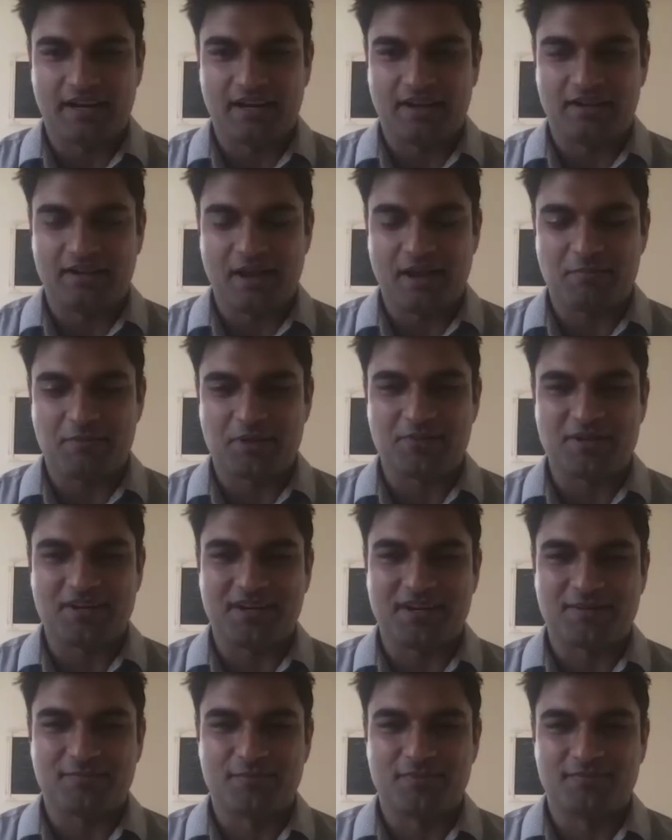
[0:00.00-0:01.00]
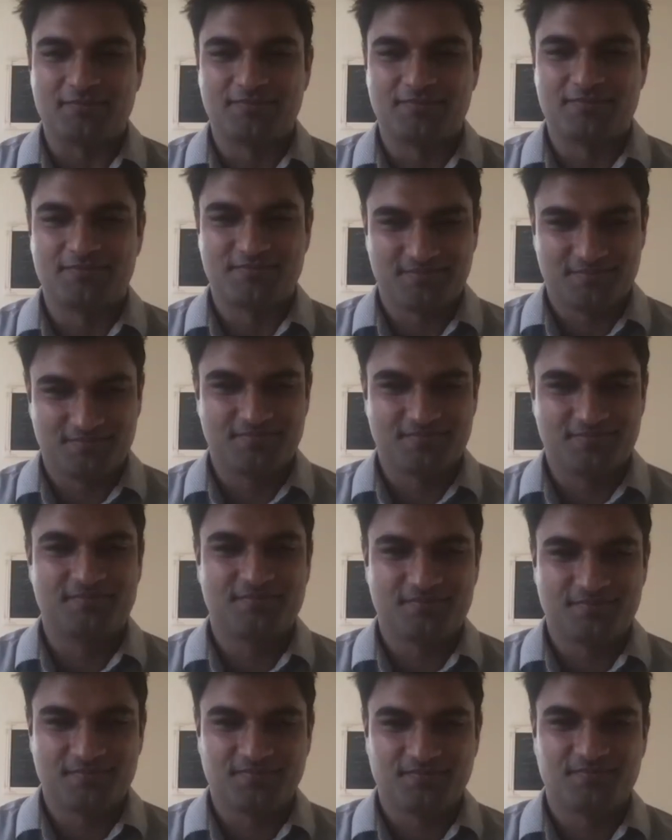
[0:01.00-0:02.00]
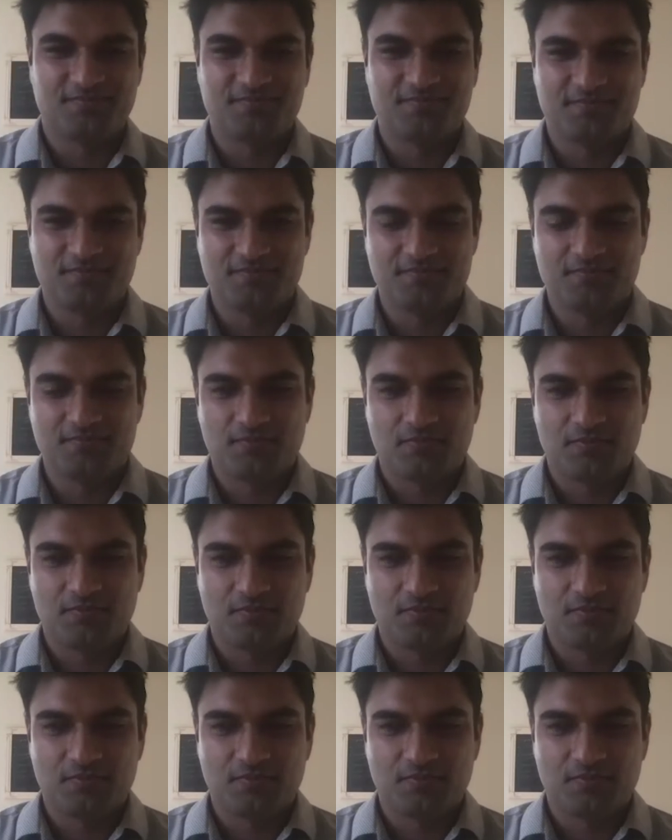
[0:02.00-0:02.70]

Collin. Happy to be here. Great man. So today we're going to